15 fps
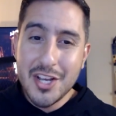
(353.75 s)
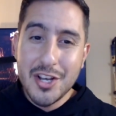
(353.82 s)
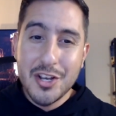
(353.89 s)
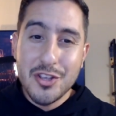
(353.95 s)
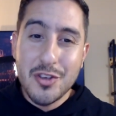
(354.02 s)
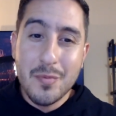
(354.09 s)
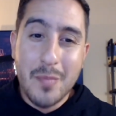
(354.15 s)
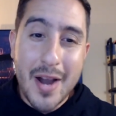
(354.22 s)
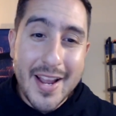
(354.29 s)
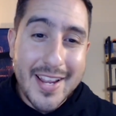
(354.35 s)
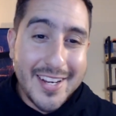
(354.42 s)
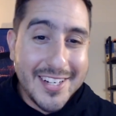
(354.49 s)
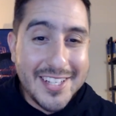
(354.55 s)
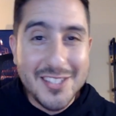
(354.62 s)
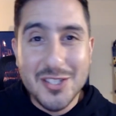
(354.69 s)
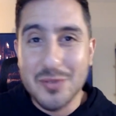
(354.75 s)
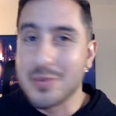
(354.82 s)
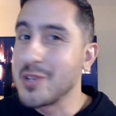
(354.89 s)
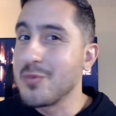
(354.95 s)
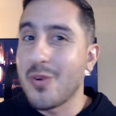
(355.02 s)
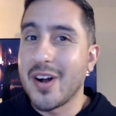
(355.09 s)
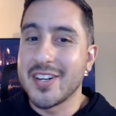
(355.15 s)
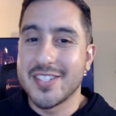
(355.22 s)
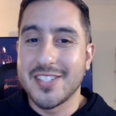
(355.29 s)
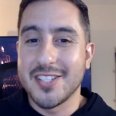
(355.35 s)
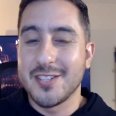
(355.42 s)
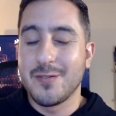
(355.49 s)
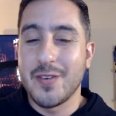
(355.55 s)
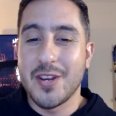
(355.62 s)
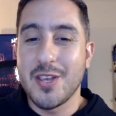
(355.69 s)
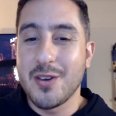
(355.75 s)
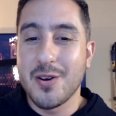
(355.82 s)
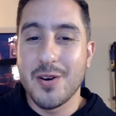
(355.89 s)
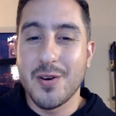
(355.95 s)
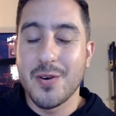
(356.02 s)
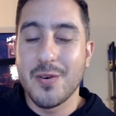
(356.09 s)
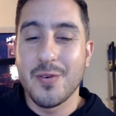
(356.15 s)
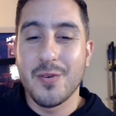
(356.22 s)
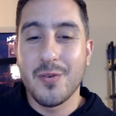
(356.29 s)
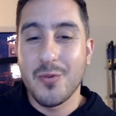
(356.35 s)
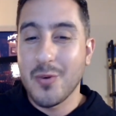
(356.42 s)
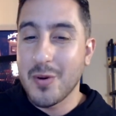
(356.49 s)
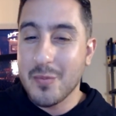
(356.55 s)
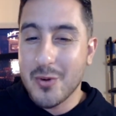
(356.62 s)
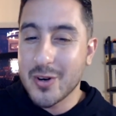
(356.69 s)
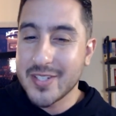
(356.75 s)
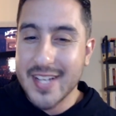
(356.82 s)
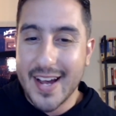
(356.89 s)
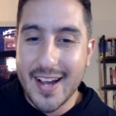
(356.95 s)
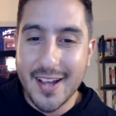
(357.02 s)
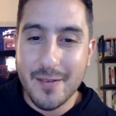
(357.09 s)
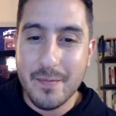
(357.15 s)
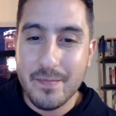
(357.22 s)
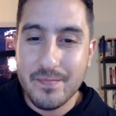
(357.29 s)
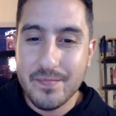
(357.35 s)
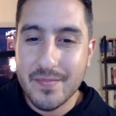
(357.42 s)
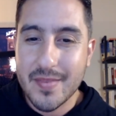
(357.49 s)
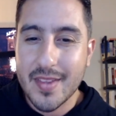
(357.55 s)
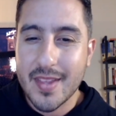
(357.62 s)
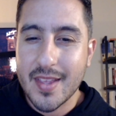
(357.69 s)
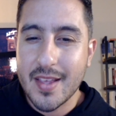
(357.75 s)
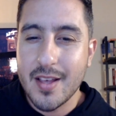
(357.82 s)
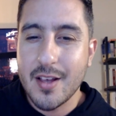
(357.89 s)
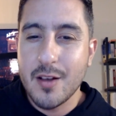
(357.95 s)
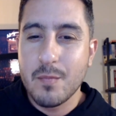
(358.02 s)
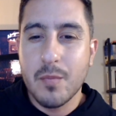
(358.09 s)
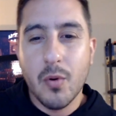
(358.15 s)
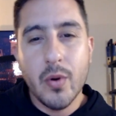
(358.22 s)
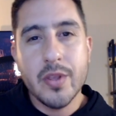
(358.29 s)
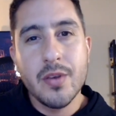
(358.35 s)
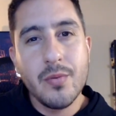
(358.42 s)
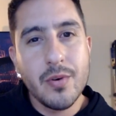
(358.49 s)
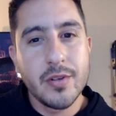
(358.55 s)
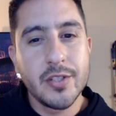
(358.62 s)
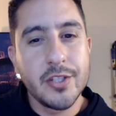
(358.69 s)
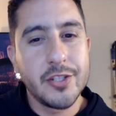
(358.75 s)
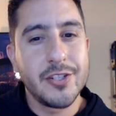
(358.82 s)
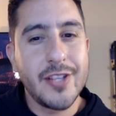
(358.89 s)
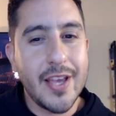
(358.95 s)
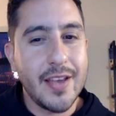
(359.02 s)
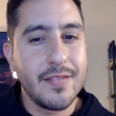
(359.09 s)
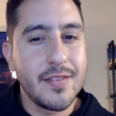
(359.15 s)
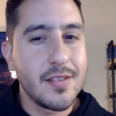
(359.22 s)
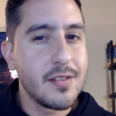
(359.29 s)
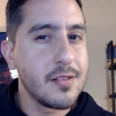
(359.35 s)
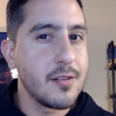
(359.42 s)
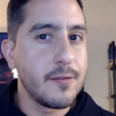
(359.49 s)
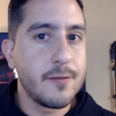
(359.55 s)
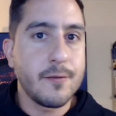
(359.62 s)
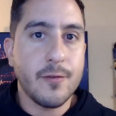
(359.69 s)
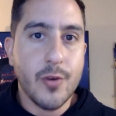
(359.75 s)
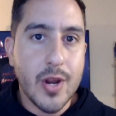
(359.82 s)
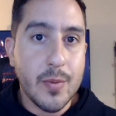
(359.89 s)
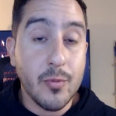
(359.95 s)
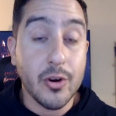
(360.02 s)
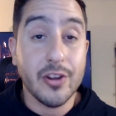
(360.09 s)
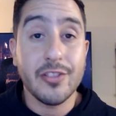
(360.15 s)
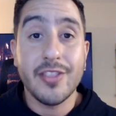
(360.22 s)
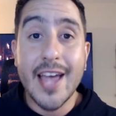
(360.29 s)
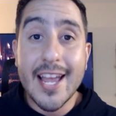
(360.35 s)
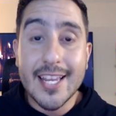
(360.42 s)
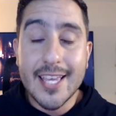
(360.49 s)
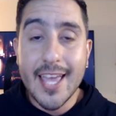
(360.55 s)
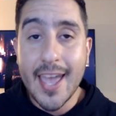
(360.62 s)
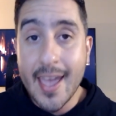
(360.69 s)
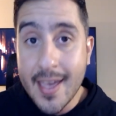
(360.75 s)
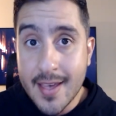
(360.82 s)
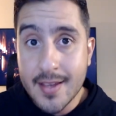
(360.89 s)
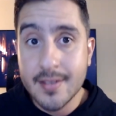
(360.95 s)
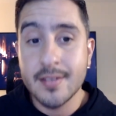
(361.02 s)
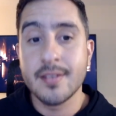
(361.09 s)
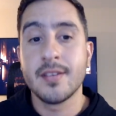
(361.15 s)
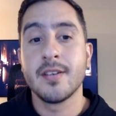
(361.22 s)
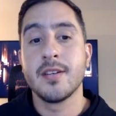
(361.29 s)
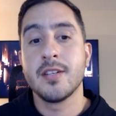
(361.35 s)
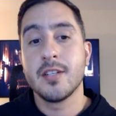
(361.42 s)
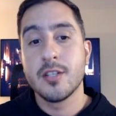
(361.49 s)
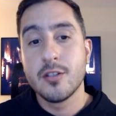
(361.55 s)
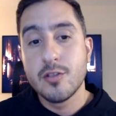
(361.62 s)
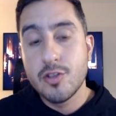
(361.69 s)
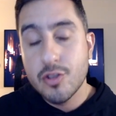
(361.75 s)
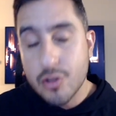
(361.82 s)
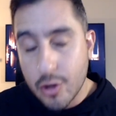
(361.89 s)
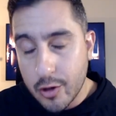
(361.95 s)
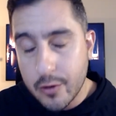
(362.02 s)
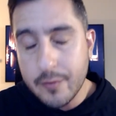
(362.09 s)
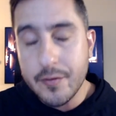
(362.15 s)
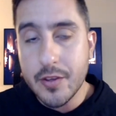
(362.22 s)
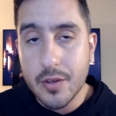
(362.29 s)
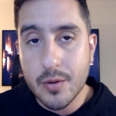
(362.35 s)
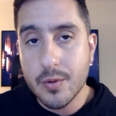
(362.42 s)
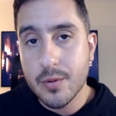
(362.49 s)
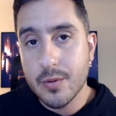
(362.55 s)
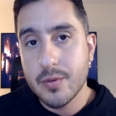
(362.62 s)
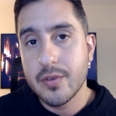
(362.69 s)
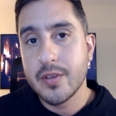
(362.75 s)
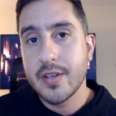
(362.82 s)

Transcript: You might need to rewatch this video one more time, but when you understand this is a framework that can serve you,